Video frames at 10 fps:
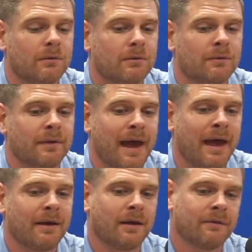
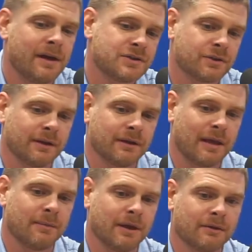that eventually led
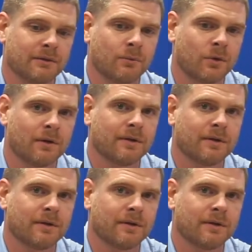me into more of